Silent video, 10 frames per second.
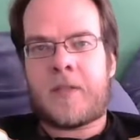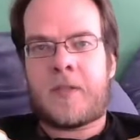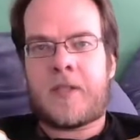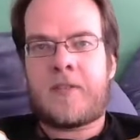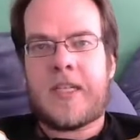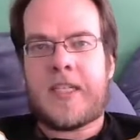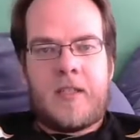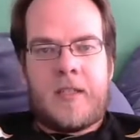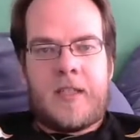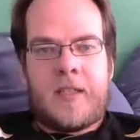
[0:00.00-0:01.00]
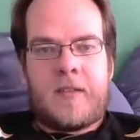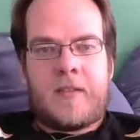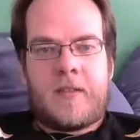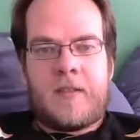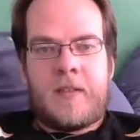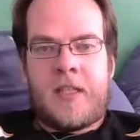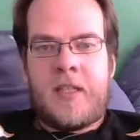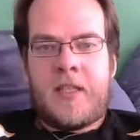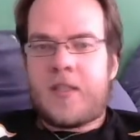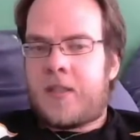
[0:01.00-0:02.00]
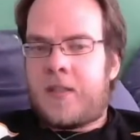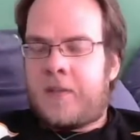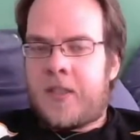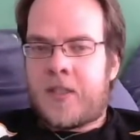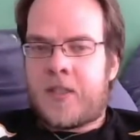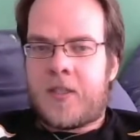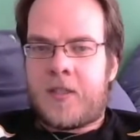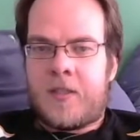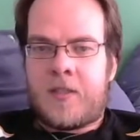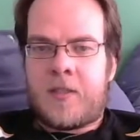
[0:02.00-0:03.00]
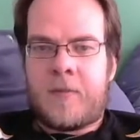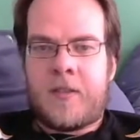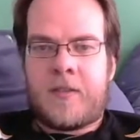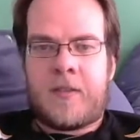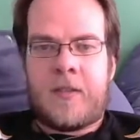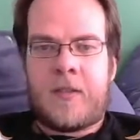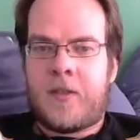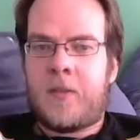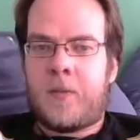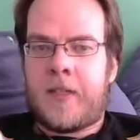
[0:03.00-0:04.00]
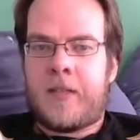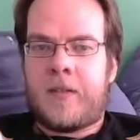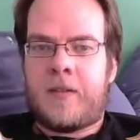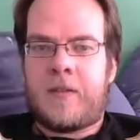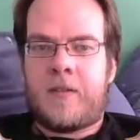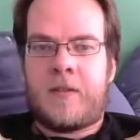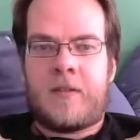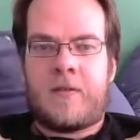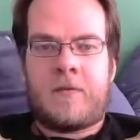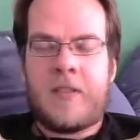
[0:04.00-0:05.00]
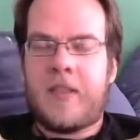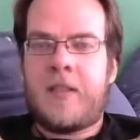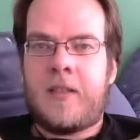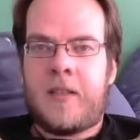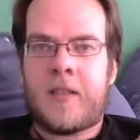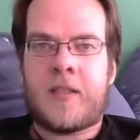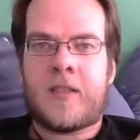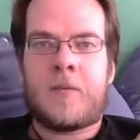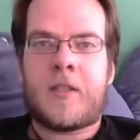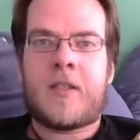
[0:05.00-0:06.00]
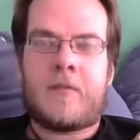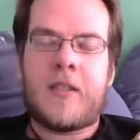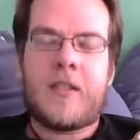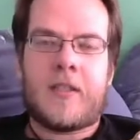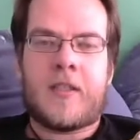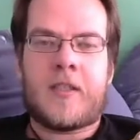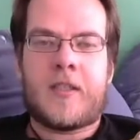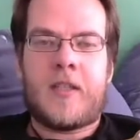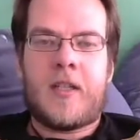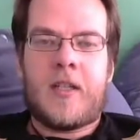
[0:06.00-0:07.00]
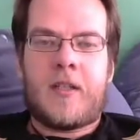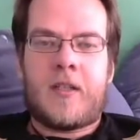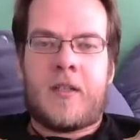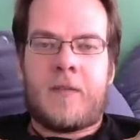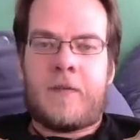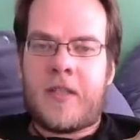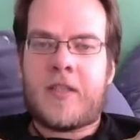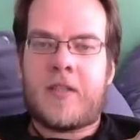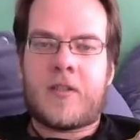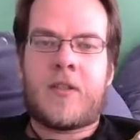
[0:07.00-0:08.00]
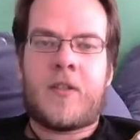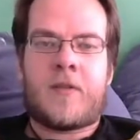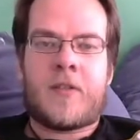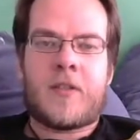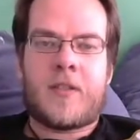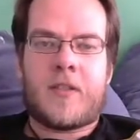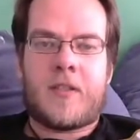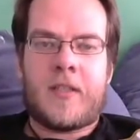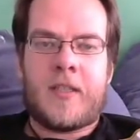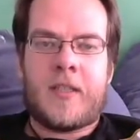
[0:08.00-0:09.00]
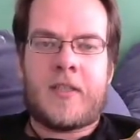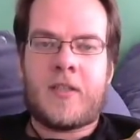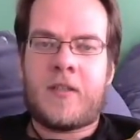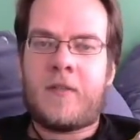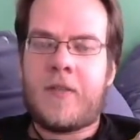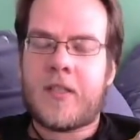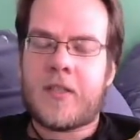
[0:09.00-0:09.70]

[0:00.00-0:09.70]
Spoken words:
crashed, and he and Seraphinax spent a good while working really hard on fixing the servers, and Seraphinax